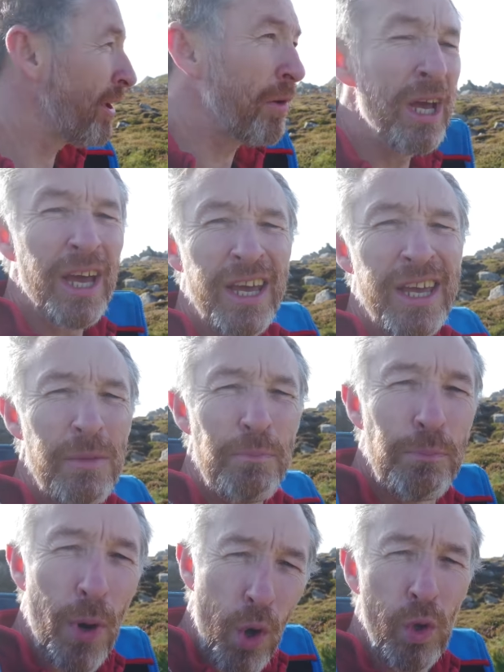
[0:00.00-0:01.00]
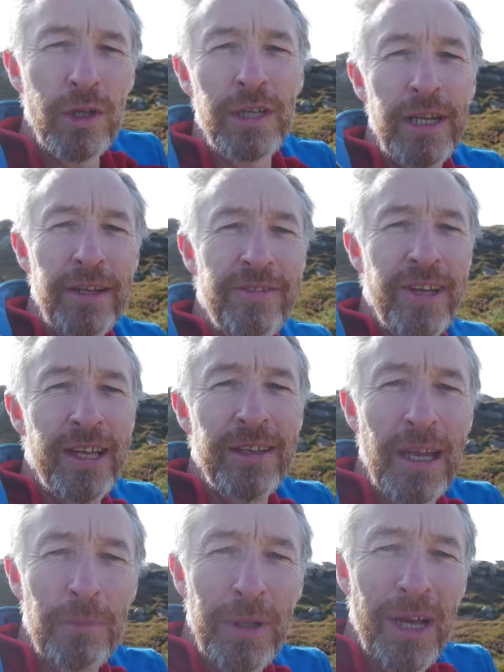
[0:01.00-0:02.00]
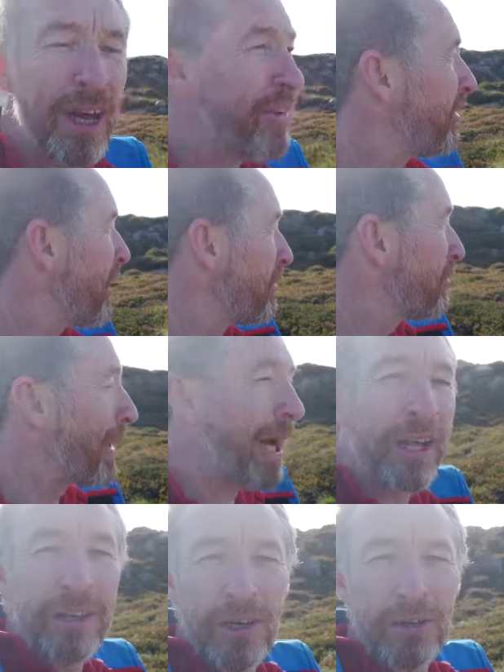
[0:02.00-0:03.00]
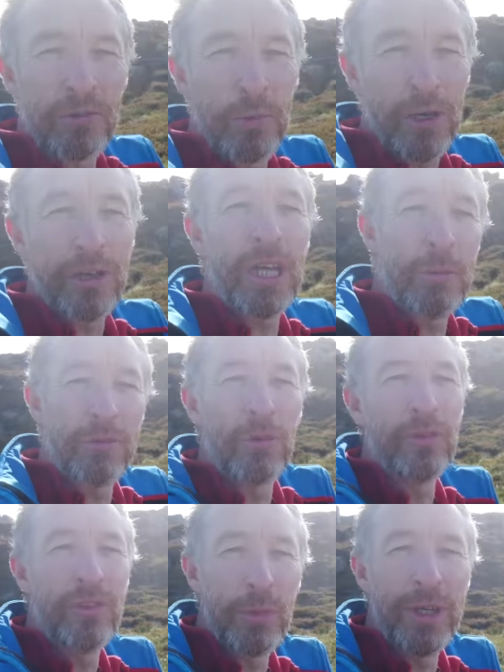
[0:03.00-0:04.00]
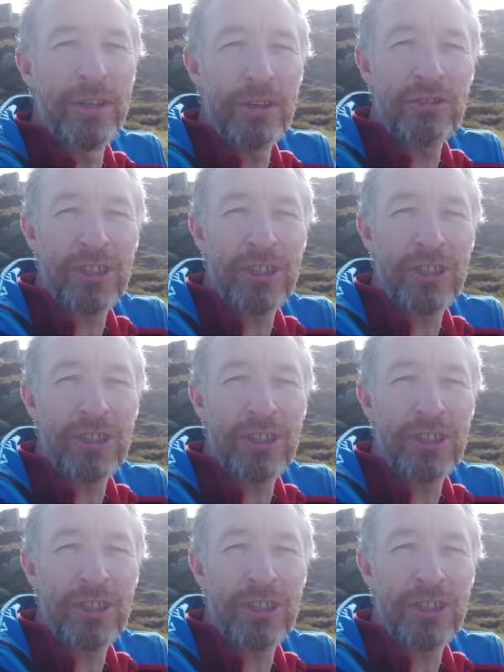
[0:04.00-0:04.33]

Now, he boldly said that because he was back and the others weren't, he was going to win this